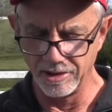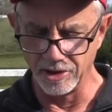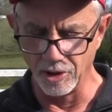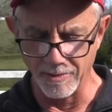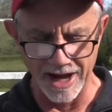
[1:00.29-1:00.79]

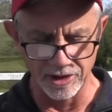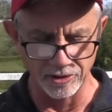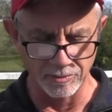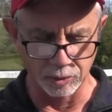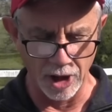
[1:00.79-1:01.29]
no matter
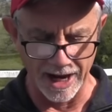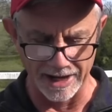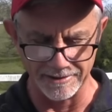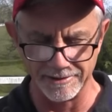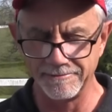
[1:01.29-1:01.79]
the
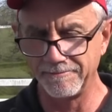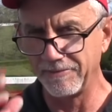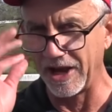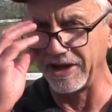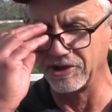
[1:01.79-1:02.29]
brand?
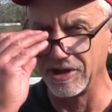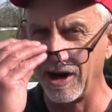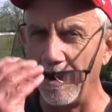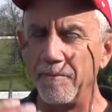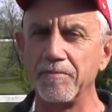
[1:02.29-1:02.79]
Thanks,
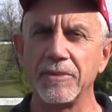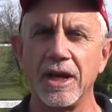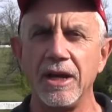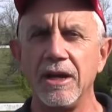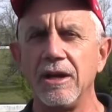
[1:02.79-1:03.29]
Tom."
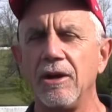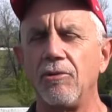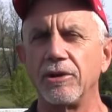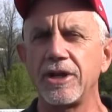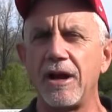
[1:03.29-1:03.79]

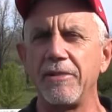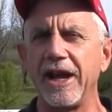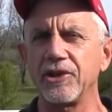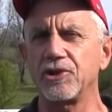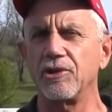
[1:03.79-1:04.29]
Well, Tom,
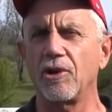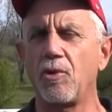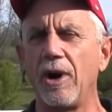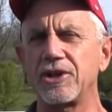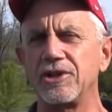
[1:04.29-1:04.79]
to answer your
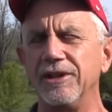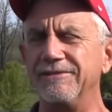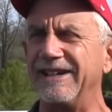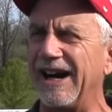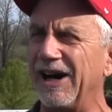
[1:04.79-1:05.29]

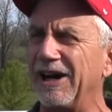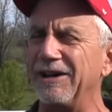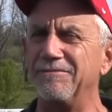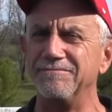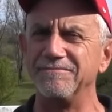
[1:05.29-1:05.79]
question,
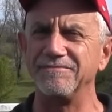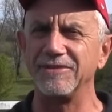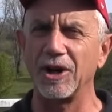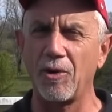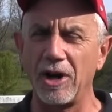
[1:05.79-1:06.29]
uh,
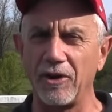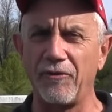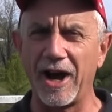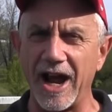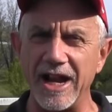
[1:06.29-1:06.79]
a
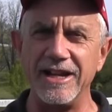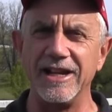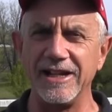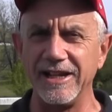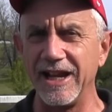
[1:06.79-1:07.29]
qualified
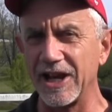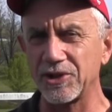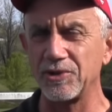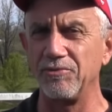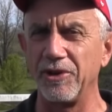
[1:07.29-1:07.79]

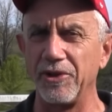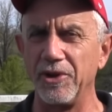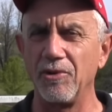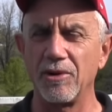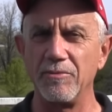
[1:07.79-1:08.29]
yes with the
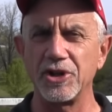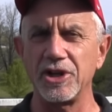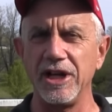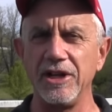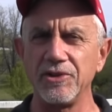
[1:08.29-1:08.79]
newer
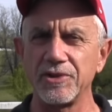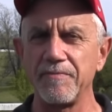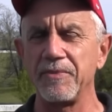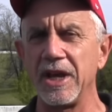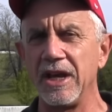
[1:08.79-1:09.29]
machines.
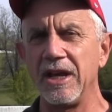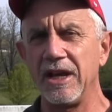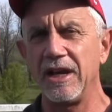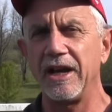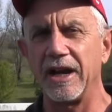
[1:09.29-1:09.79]

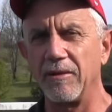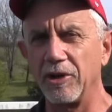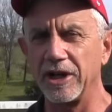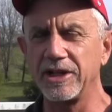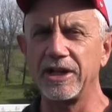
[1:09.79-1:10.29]
And I'm
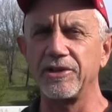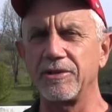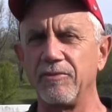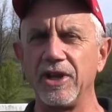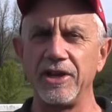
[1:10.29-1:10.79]
going to tell you
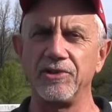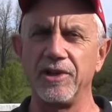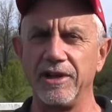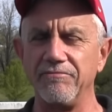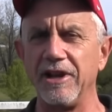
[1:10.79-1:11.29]
some things
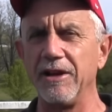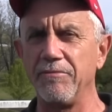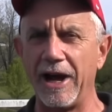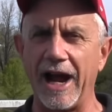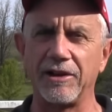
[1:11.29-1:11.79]
that
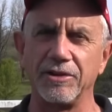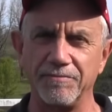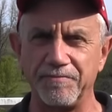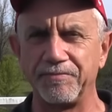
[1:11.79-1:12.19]
impact